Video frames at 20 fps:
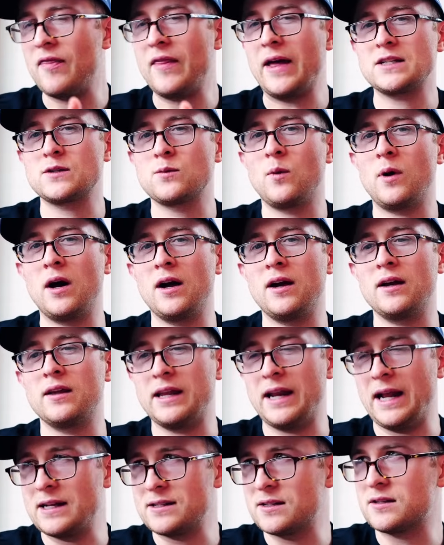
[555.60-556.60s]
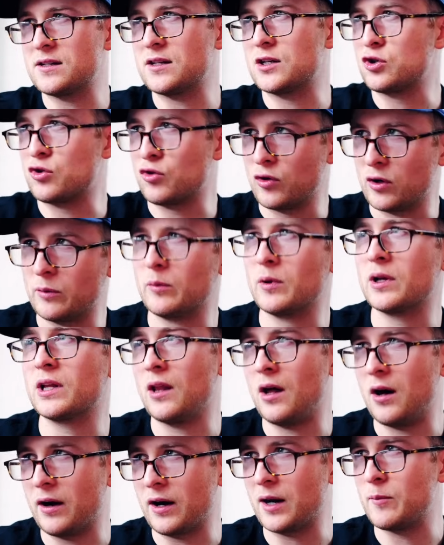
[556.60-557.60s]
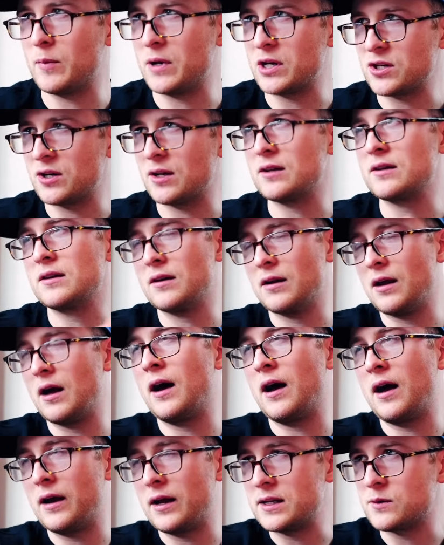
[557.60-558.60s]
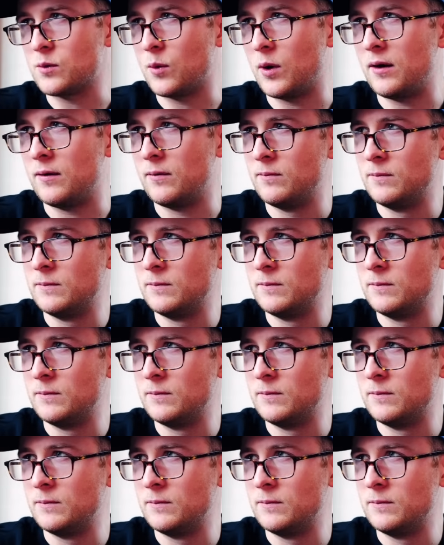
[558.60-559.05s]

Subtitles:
And that's why it has this extremely long emission as well.